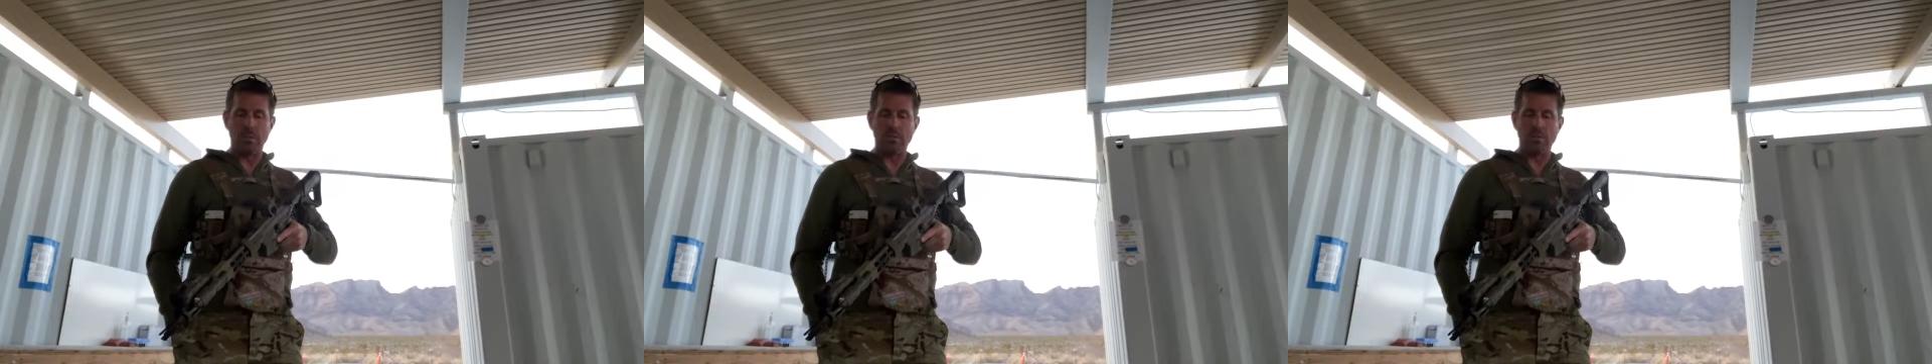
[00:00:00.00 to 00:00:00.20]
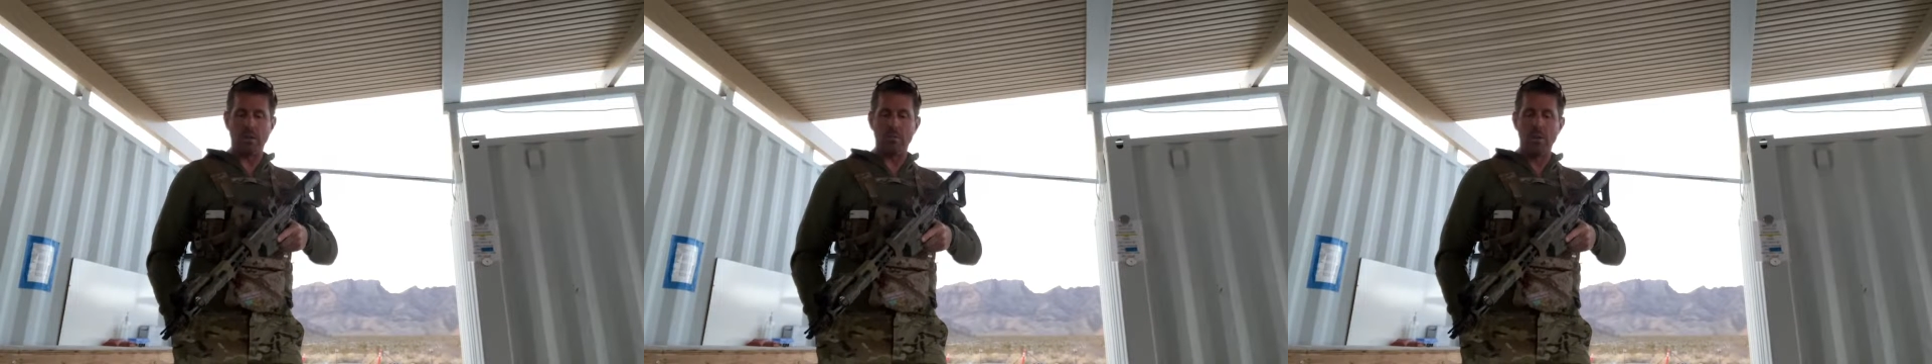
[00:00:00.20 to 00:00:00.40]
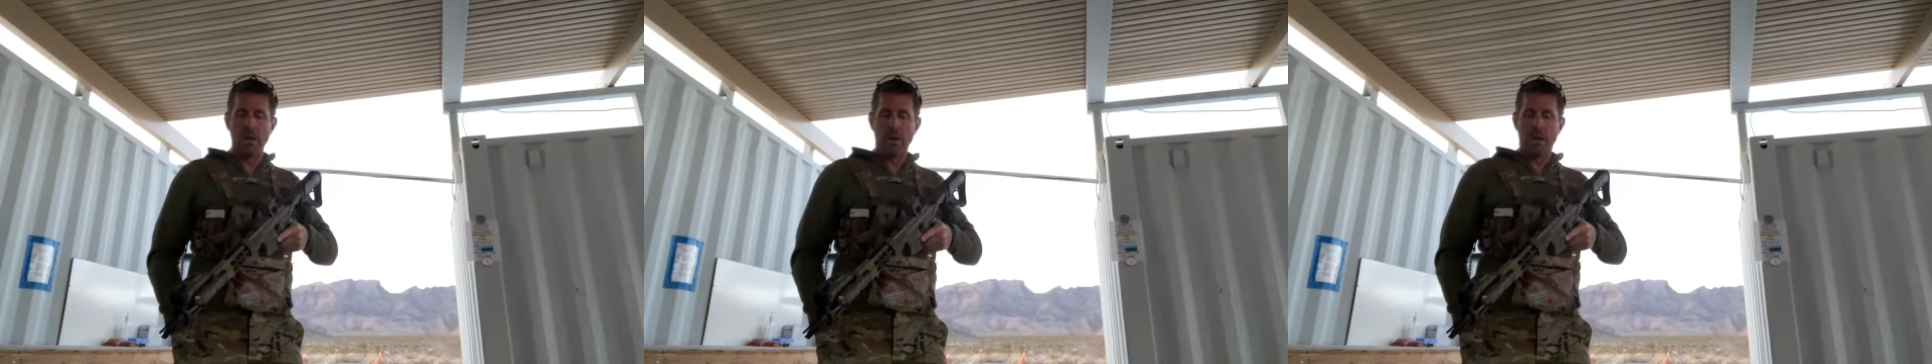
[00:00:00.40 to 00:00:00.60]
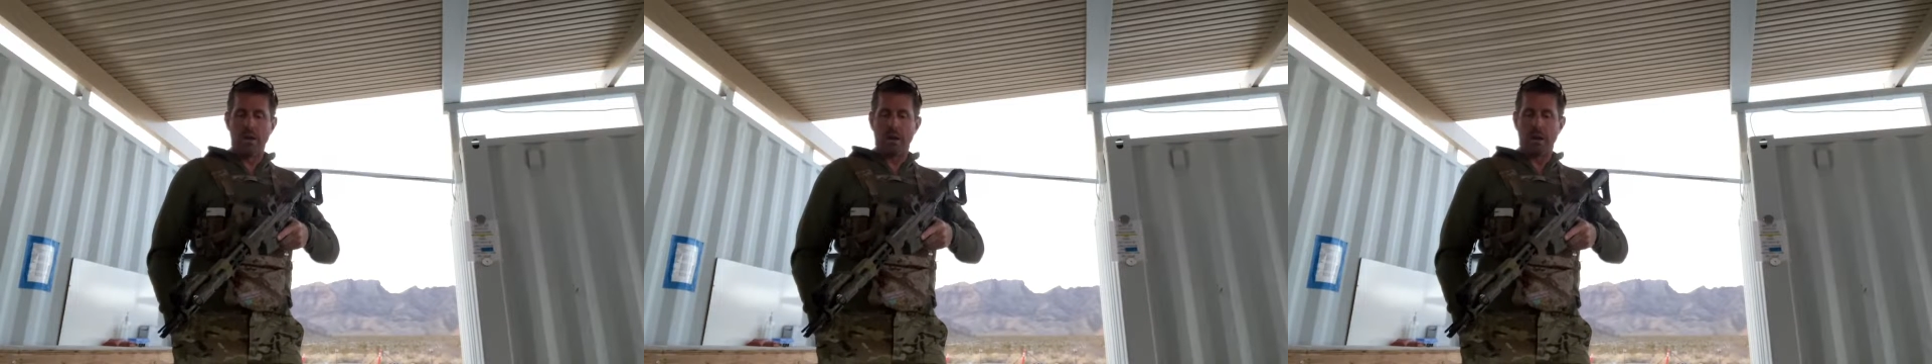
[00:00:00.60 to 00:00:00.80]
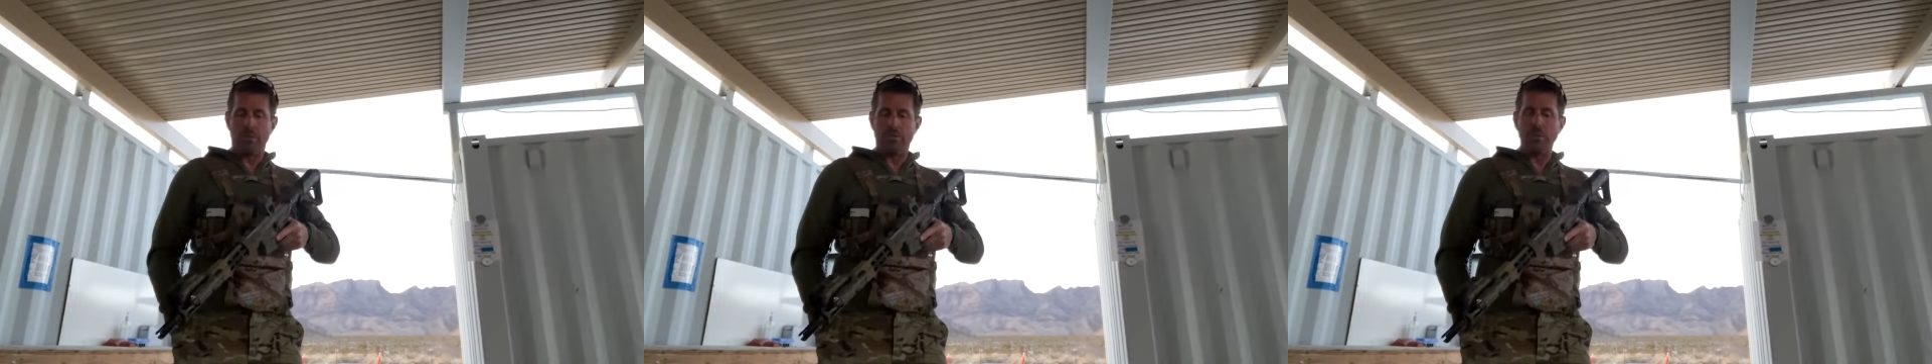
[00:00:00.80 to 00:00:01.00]
So
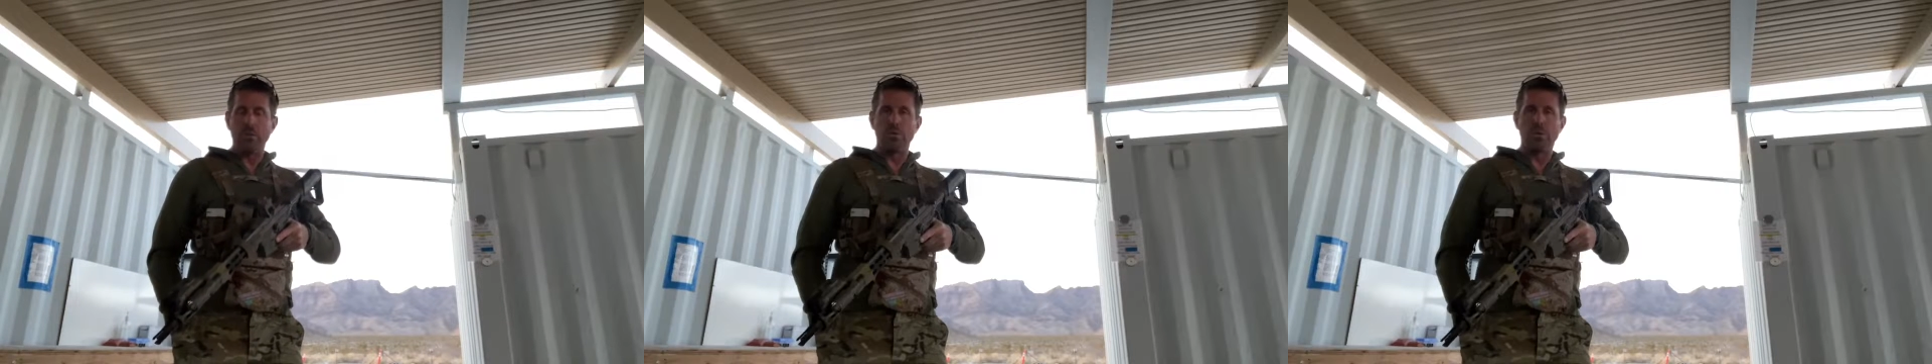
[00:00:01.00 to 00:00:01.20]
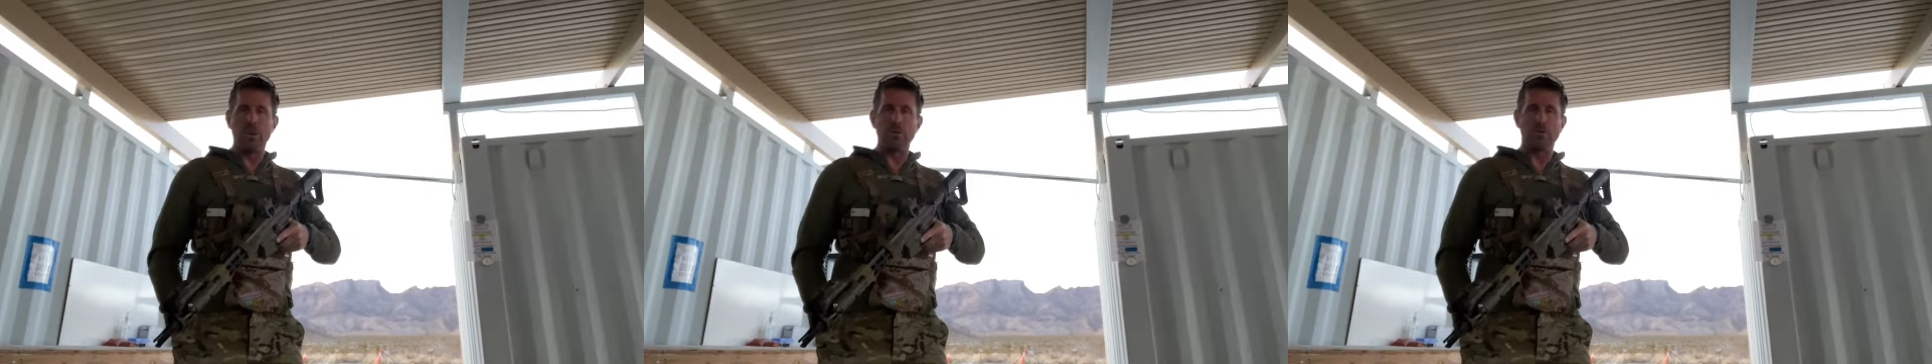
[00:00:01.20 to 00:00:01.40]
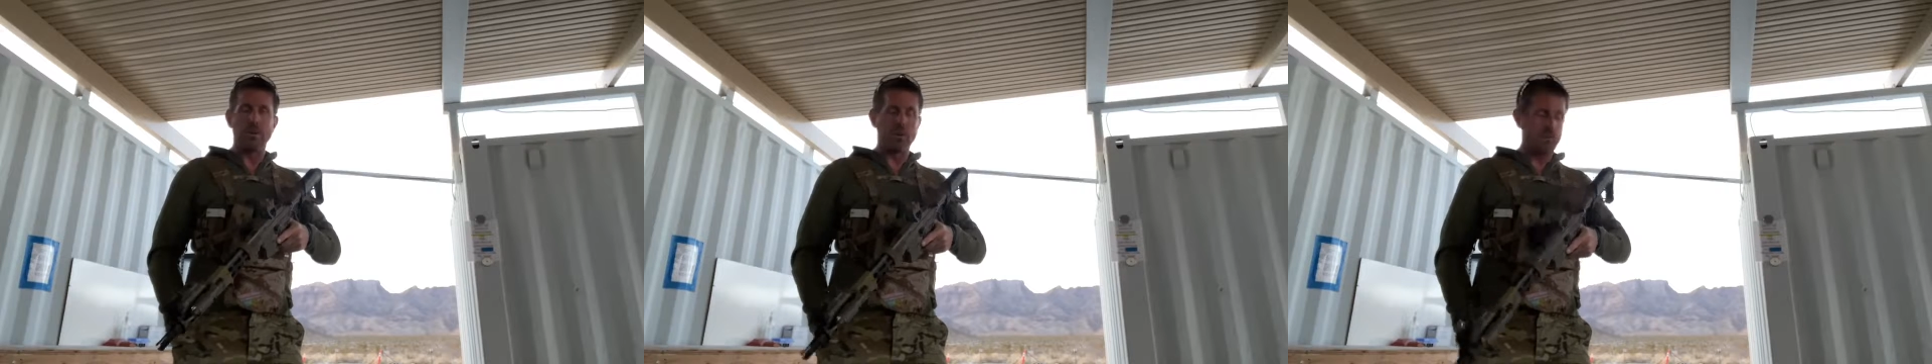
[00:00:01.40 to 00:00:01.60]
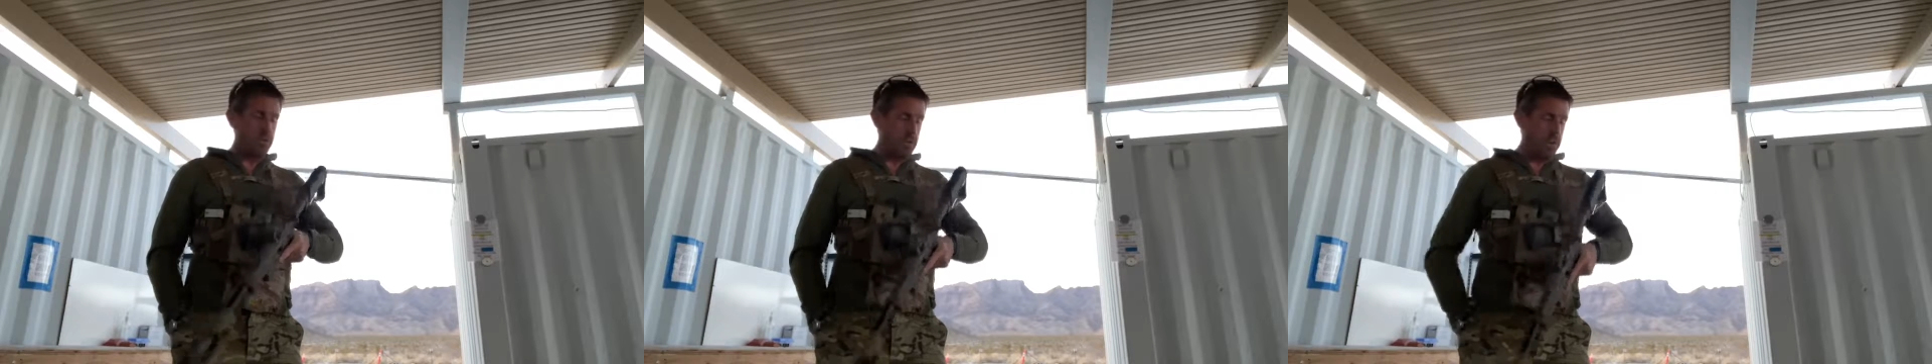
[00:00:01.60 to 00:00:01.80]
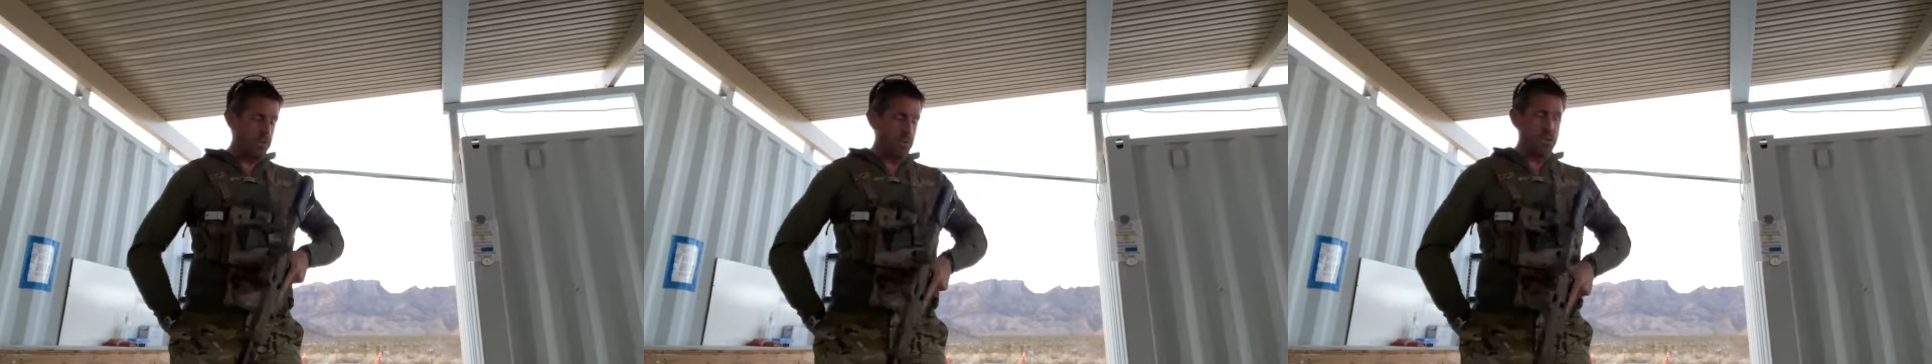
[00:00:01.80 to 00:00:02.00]
a few things here that
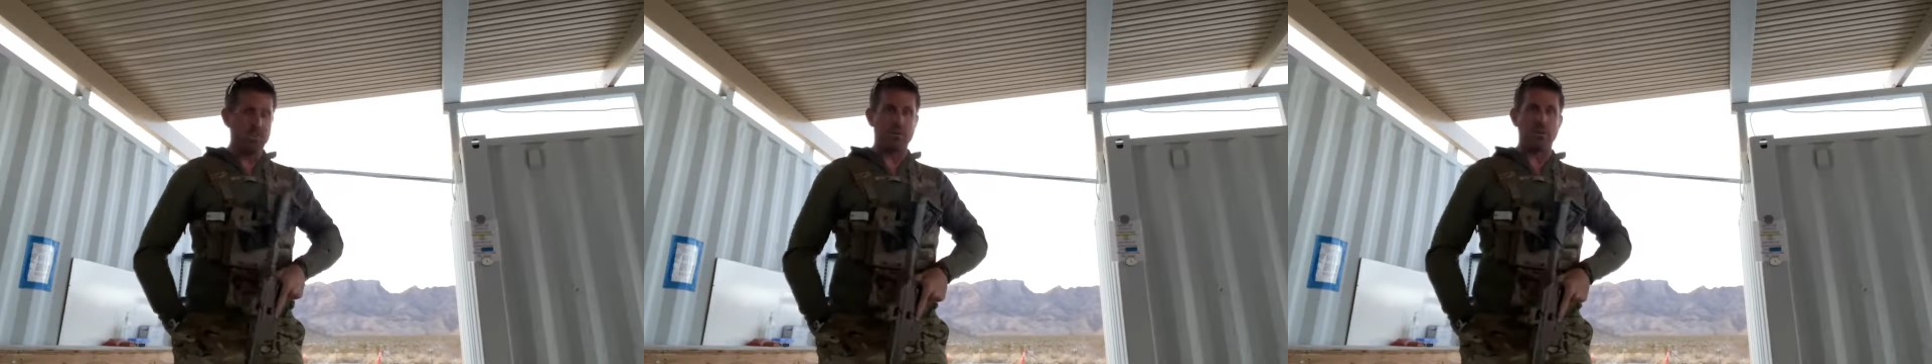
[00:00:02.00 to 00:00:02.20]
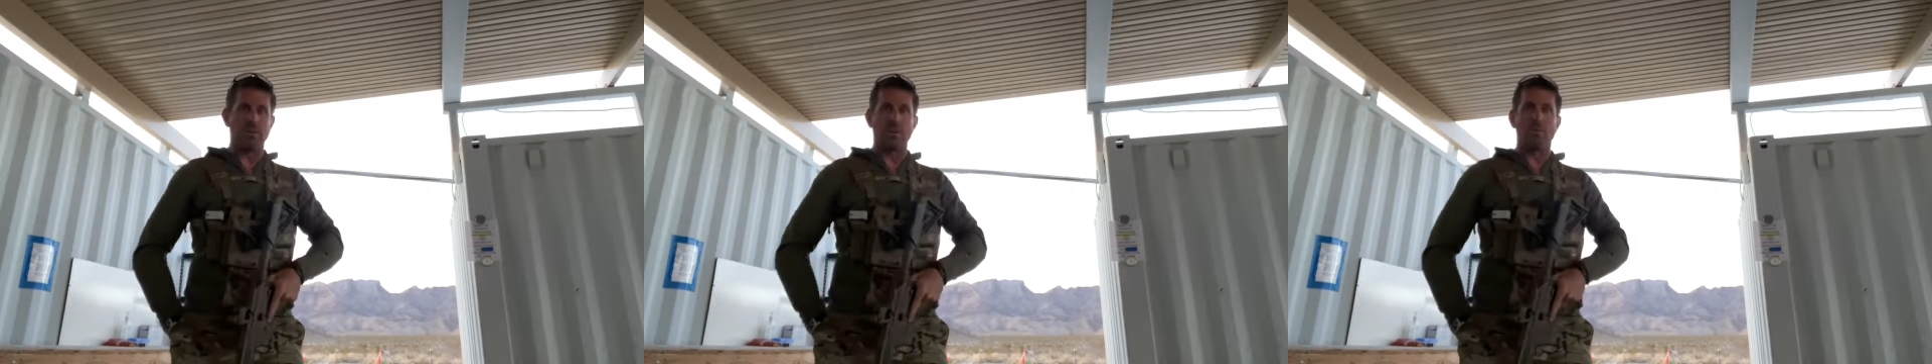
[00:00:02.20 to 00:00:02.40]
you have to consider.